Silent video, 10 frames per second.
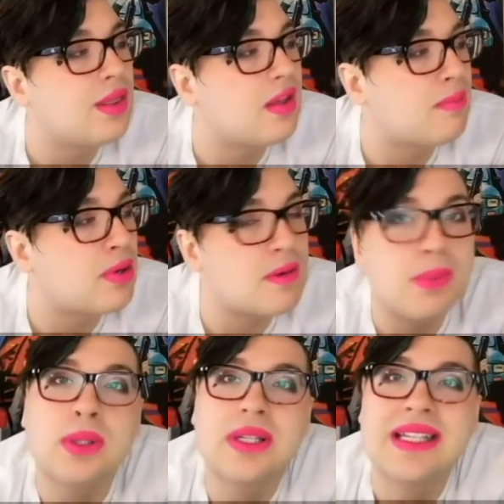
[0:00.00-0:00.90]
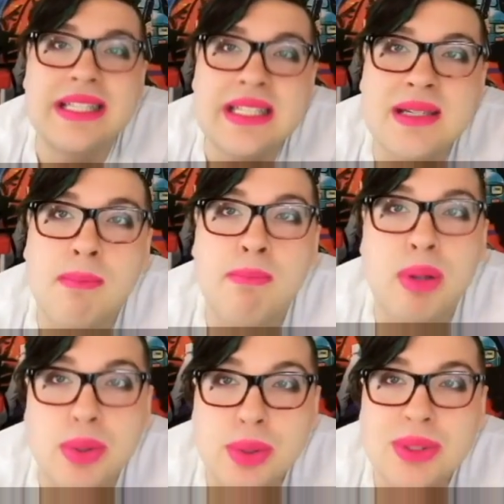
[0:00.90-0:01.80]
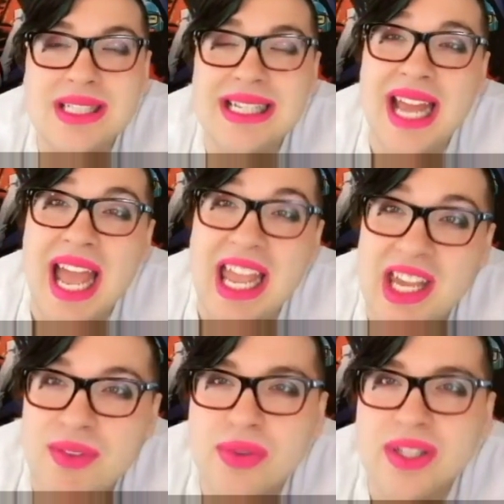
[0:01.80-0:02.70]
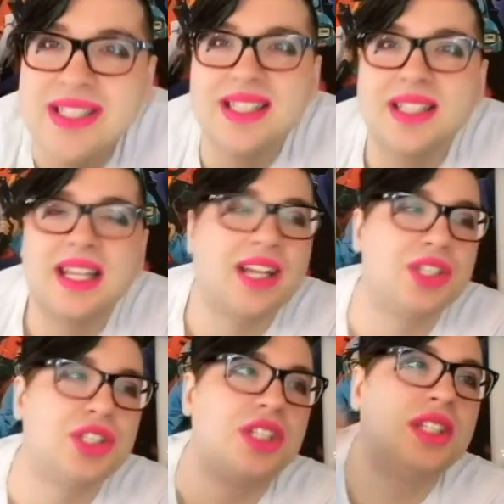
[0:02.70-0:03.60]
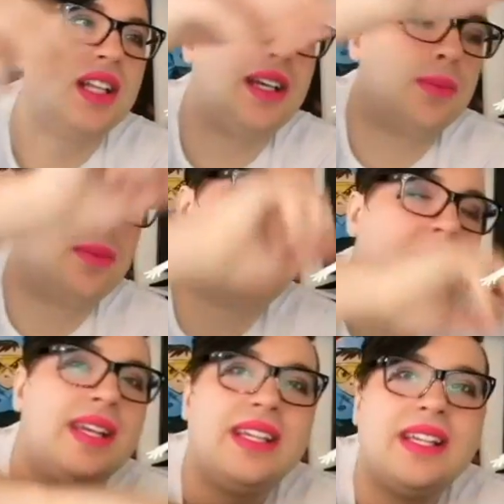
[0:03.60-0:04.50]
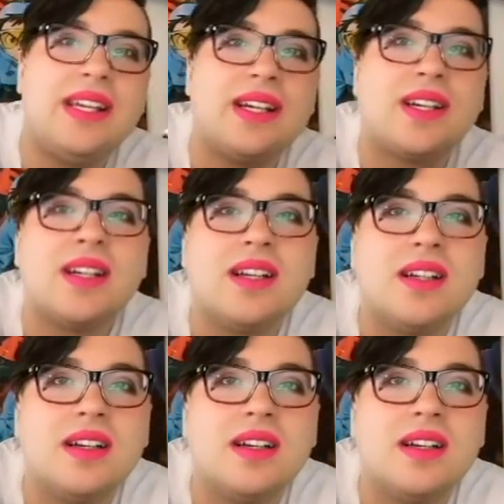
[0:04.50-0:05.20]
The purple isn't bold in every selection. Like right here,